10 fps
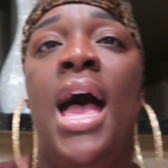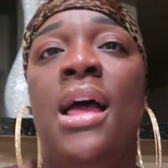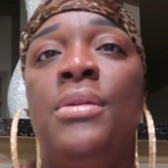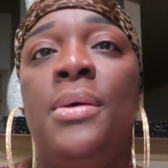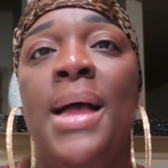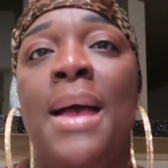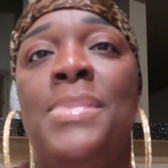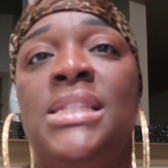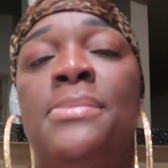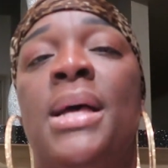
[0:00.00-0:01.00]
I don't know what
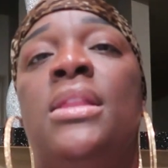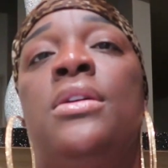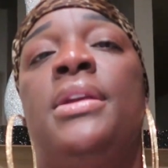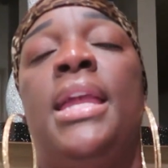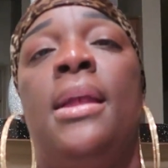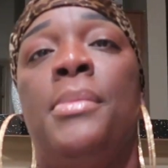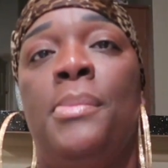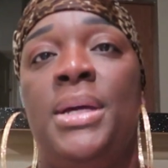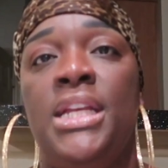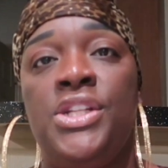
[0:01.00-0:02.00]
happened to my little
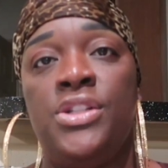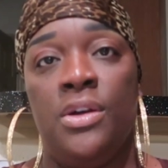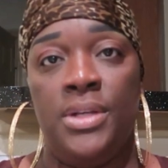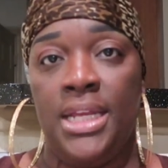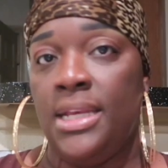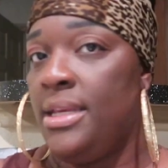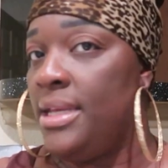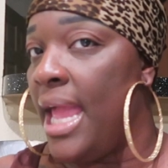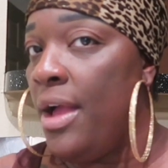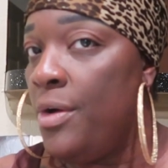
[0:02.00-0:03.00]
camera, but it showed it
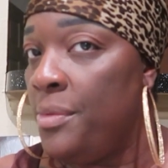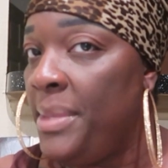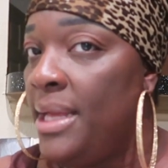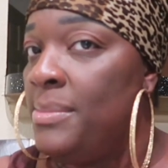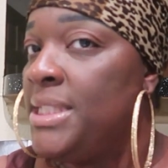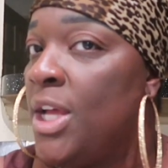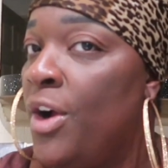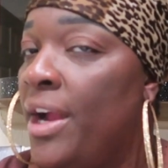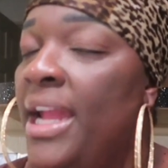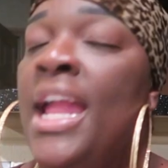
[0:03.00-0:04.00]
down on me. I'm
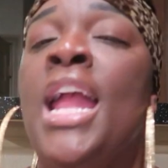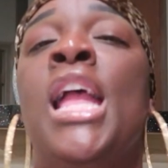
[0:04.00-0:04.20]
sorry.